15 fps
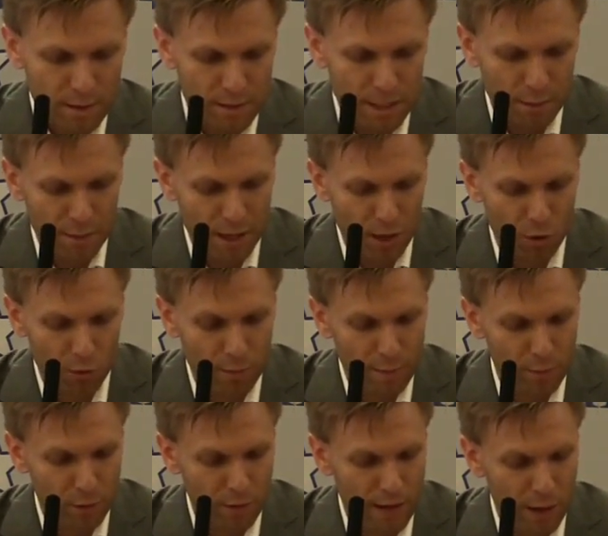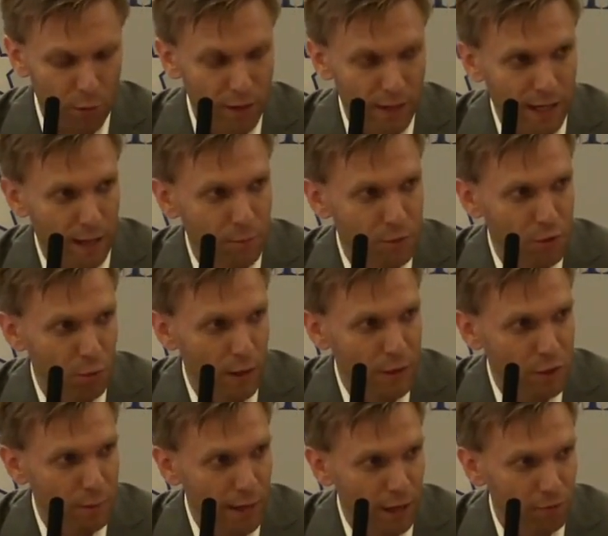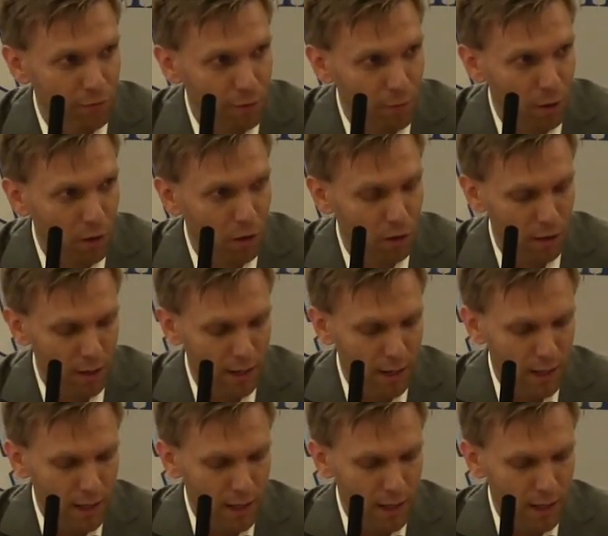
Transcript: Some here remember that when it comes to Razorback football,